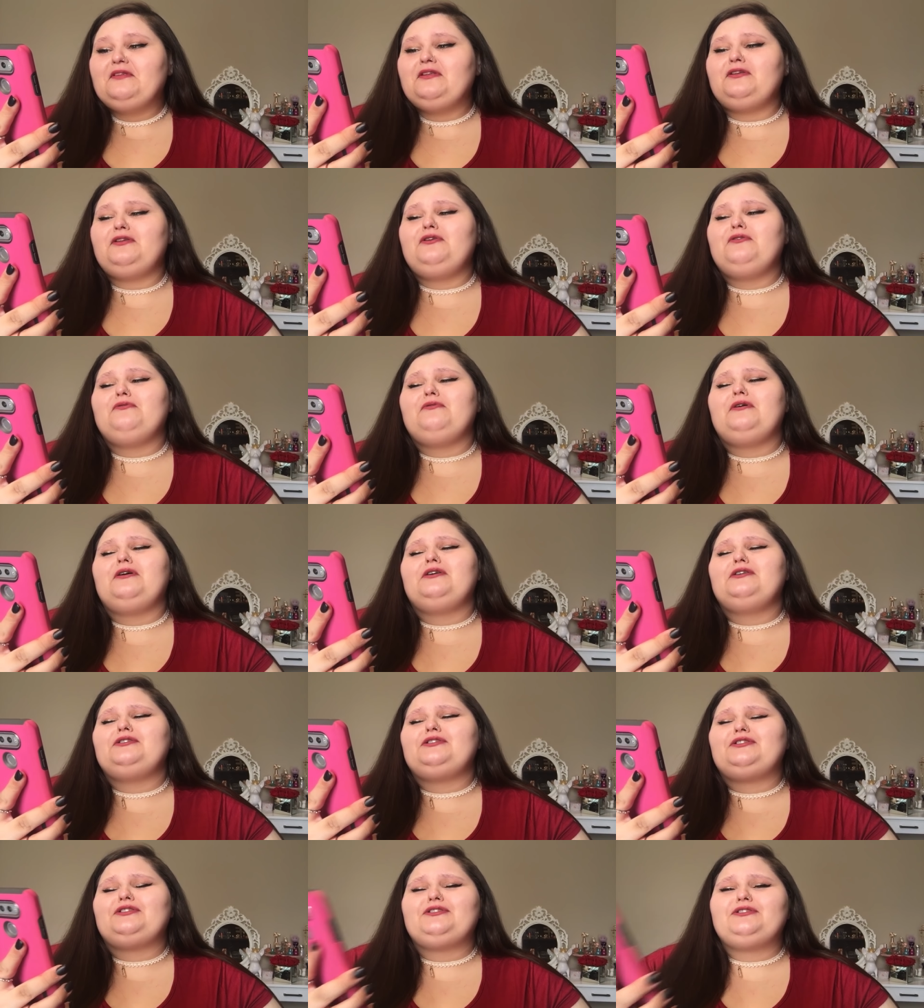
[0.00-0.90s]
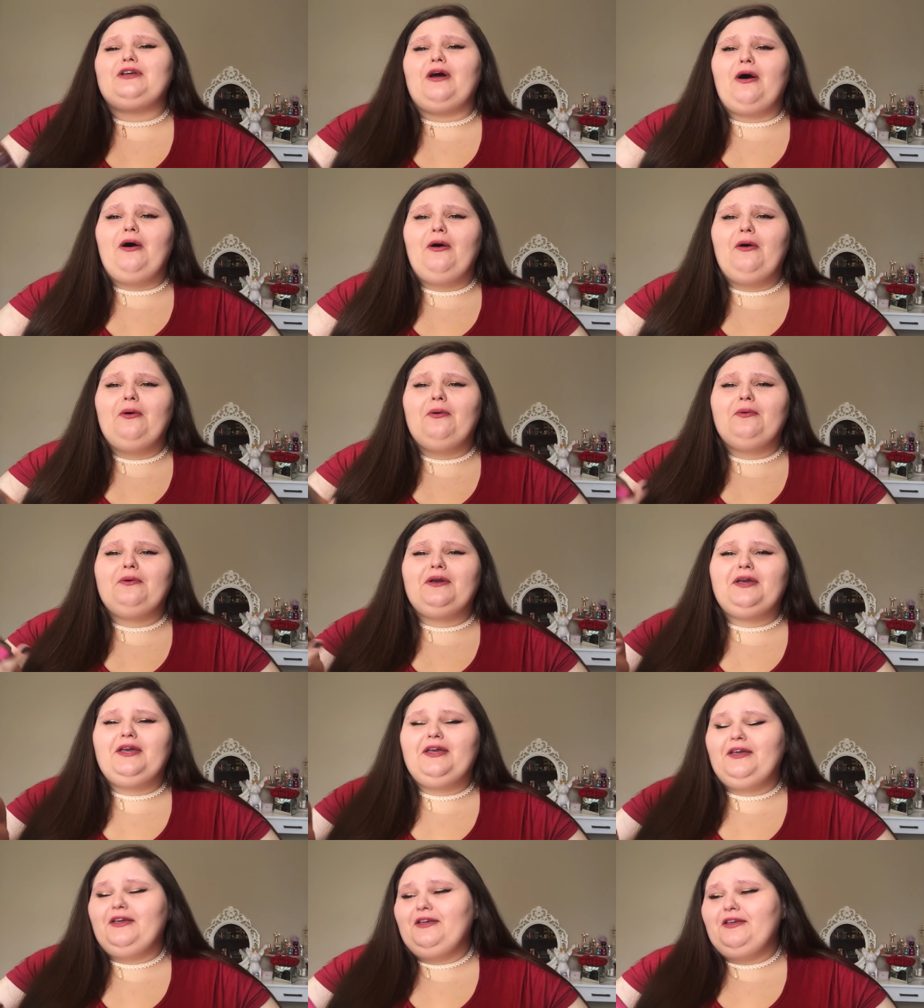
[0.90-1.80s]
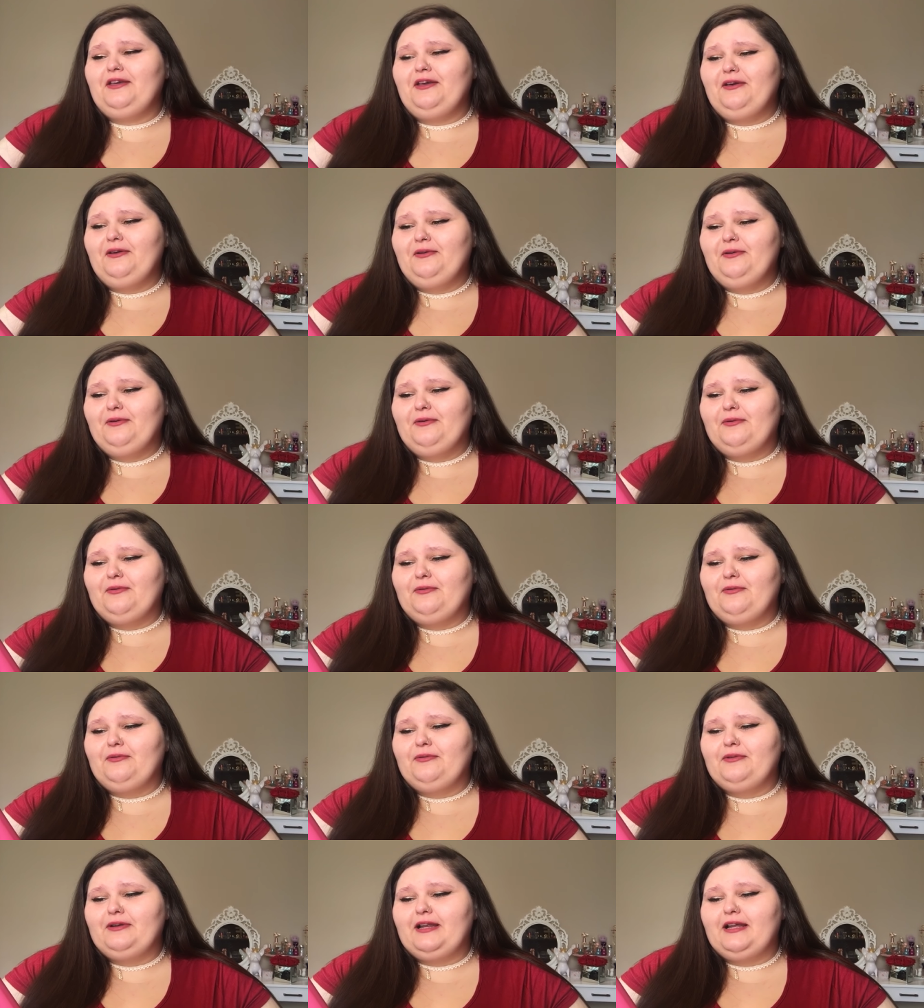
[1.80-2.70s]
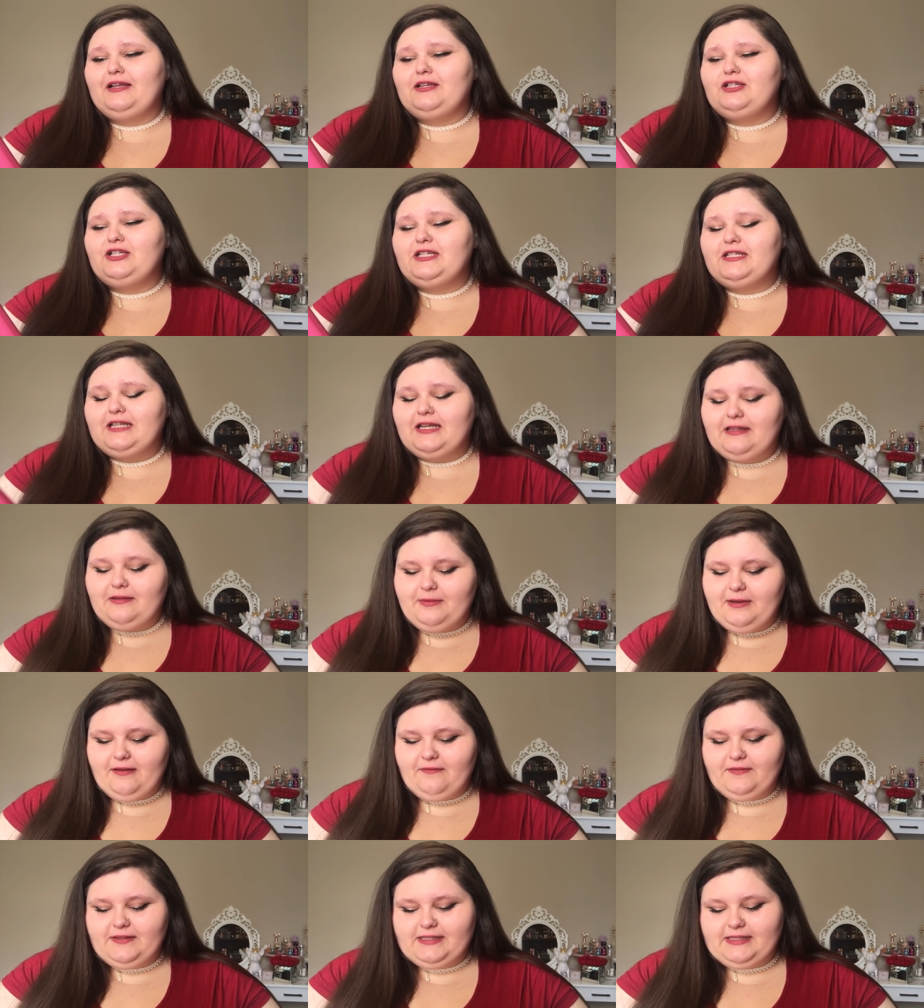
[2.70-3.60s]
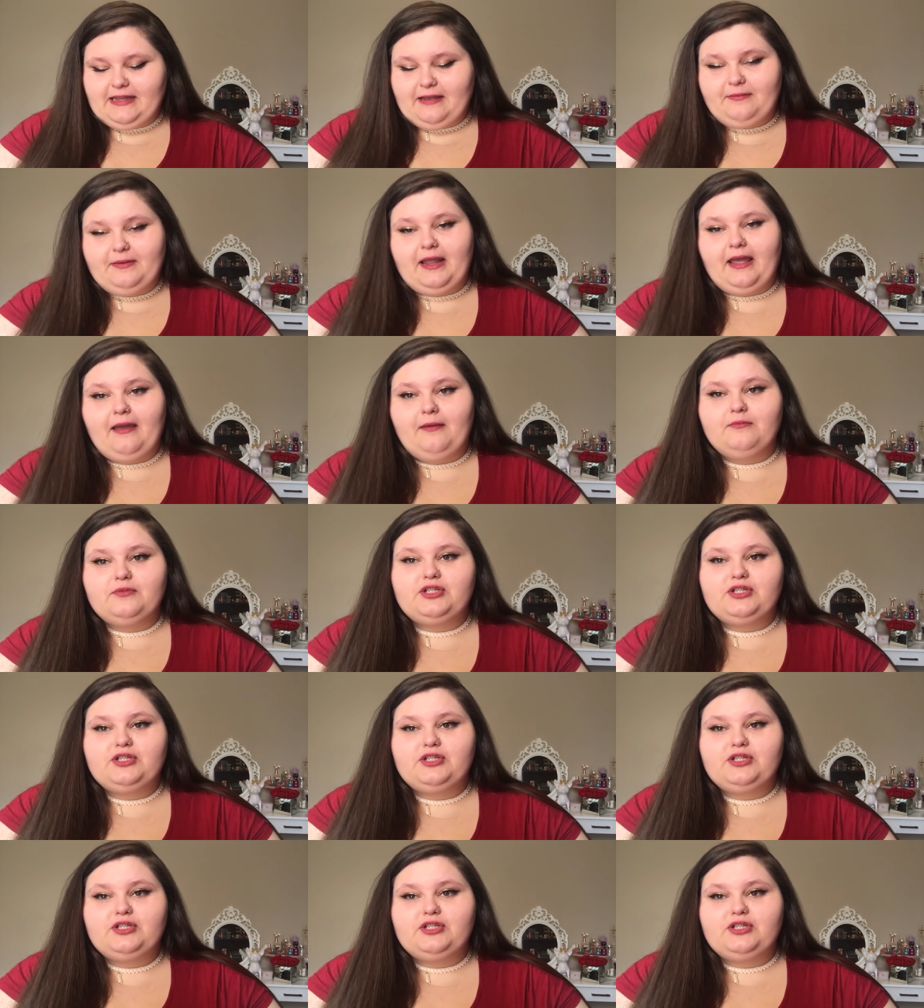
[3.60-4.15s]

You are so cute. And she said that we have the same name.